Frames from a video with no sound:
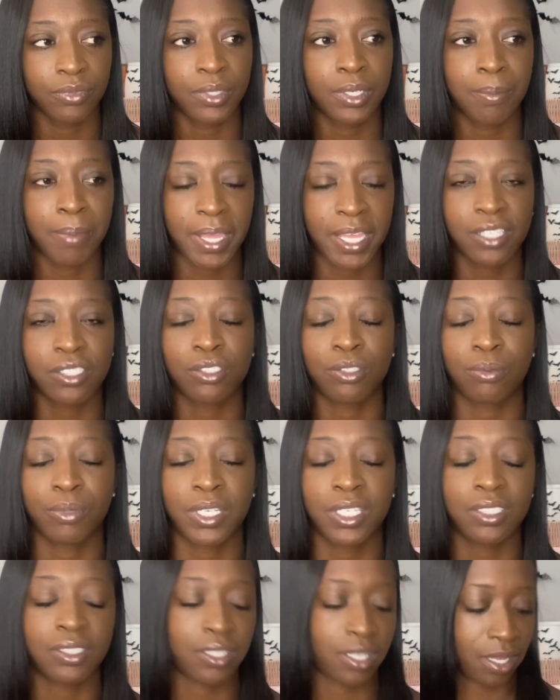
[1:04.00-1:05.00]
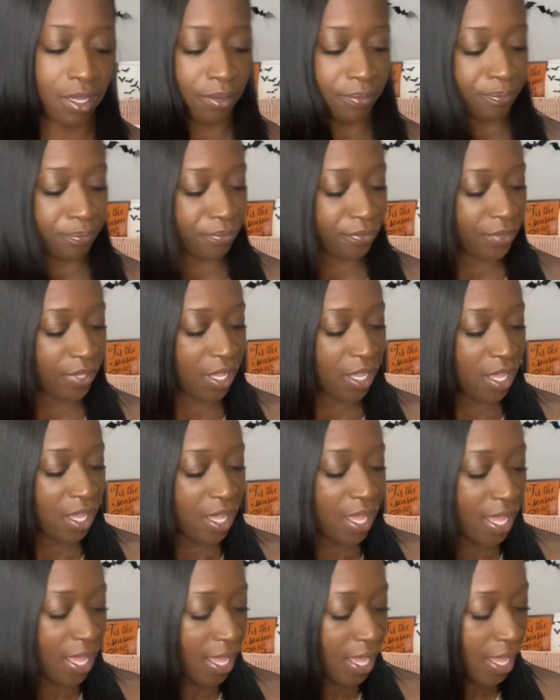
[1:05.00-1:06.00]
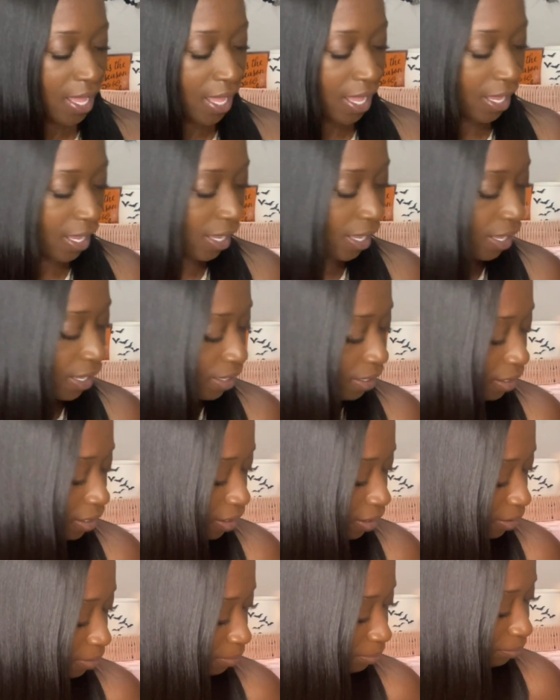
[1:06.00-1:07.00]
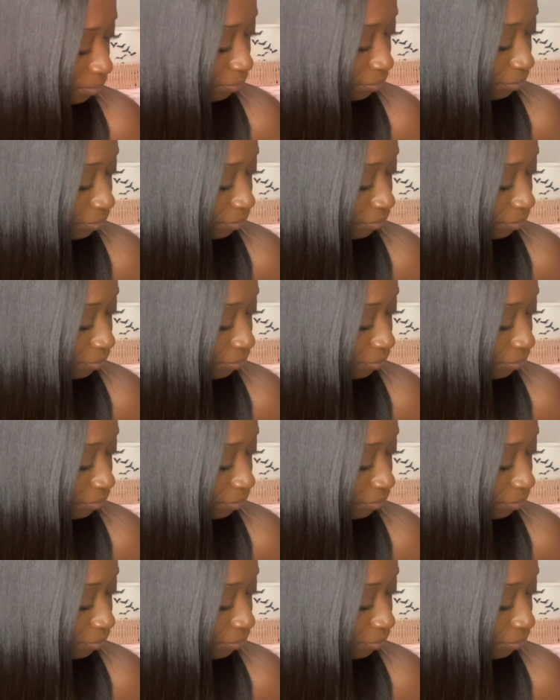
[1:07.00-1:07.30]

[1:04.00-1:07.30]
the past 2 weeks, yeah. And